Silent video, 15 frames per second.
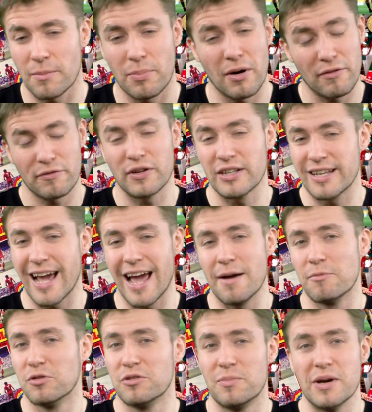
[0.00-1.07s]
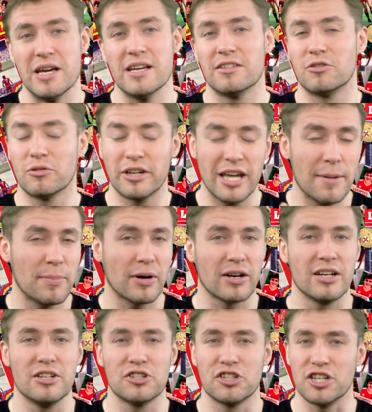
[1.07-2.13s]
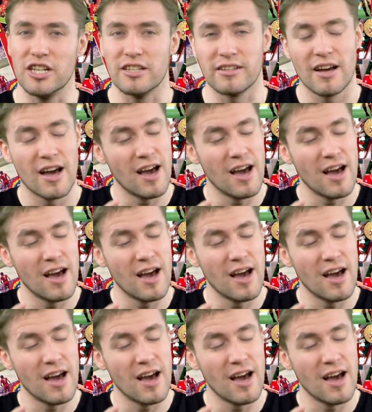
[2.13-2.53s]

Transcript: the perfect game would be to keep a clean sheet,